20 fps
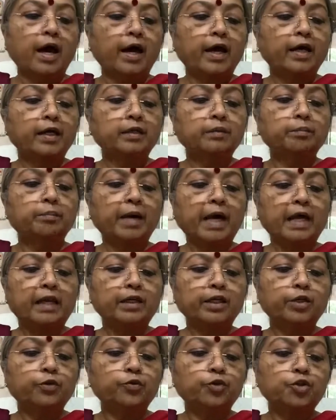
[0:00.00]
and
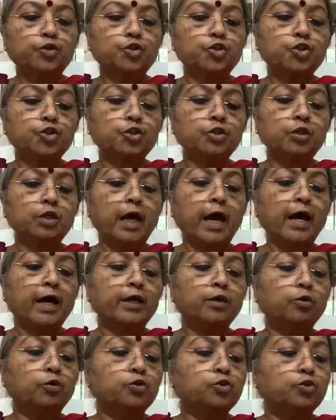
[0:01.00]
malnutrition
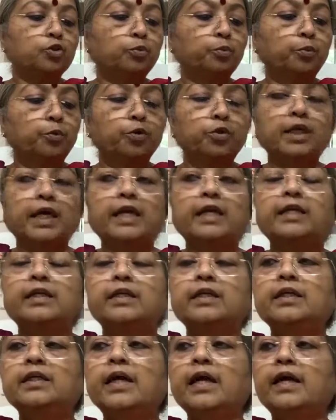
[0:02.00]
and also
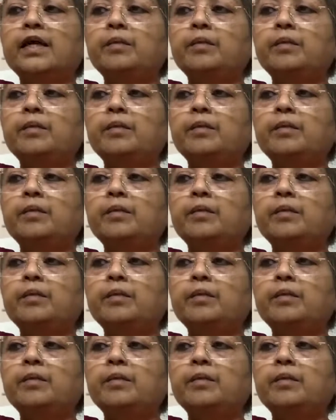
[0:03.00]
mortality,